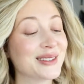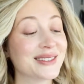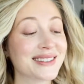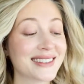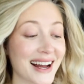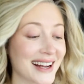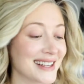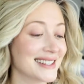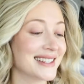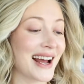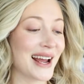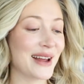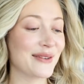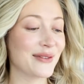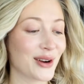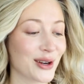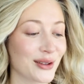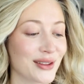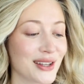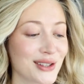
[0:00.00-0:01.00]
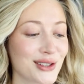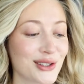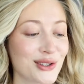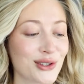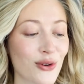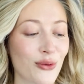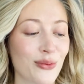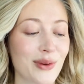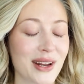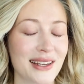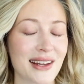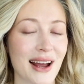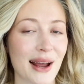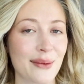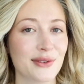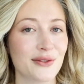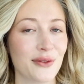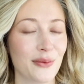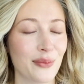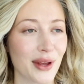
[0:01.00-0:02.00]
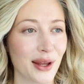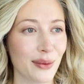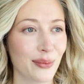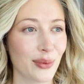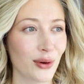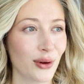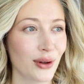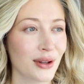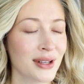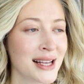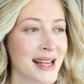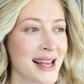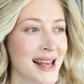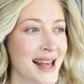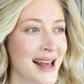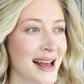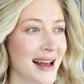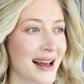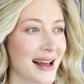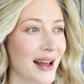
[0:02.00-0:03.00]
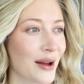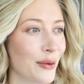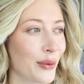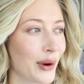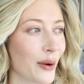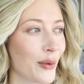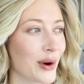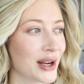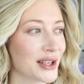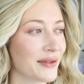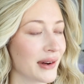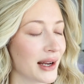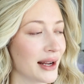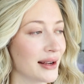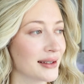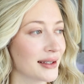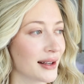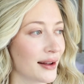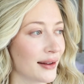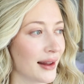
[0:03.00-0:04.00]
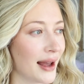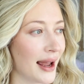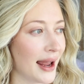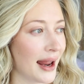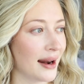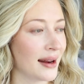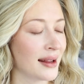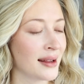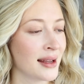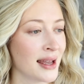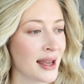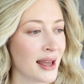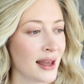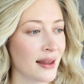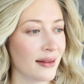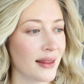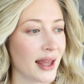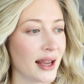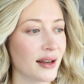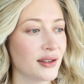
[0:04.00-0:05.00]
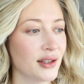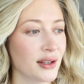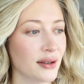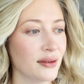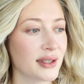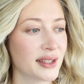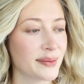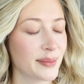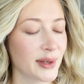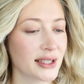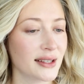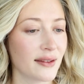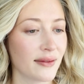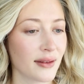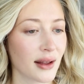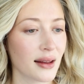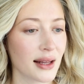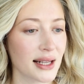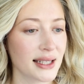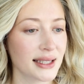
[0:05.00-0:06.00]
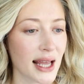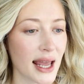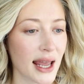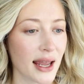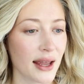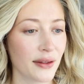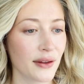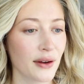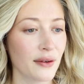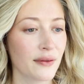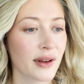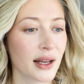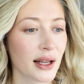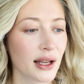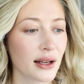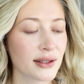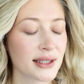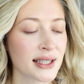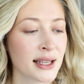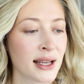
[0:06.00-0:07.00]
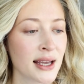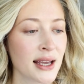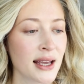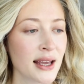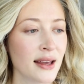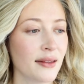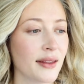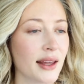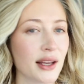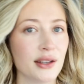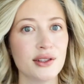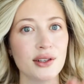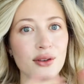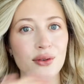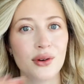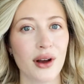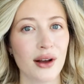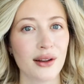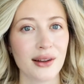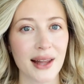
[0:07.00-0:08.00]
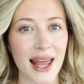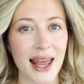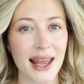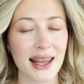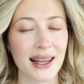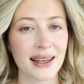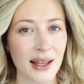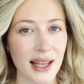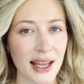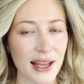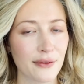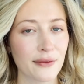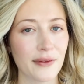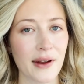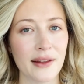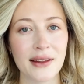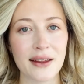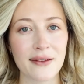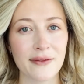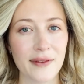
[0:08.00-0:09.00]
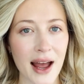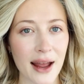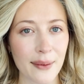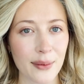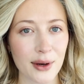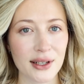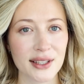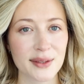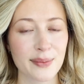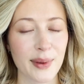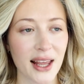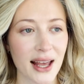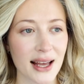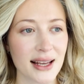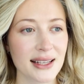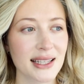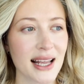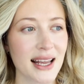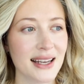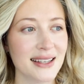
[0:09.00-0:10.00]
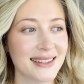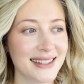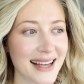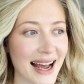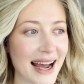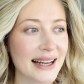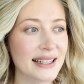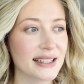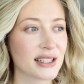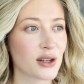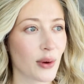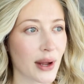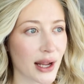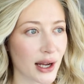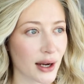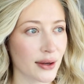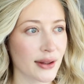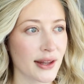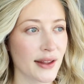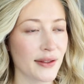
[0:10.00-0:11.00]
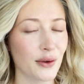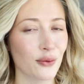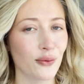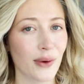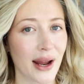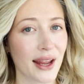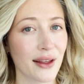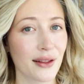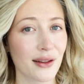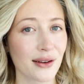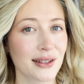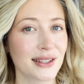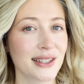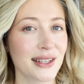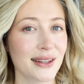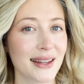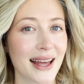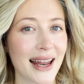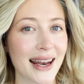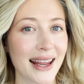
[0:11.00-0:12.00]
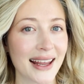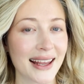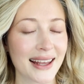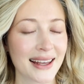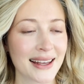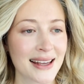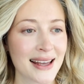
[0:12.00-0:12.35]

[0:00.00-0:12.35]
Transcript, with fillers: guys, I've heard this so many times from people when I watch videos online. They do specifically say in their videos, they do not like heat-friendly fibers because it dies quicker than the regular synthetic.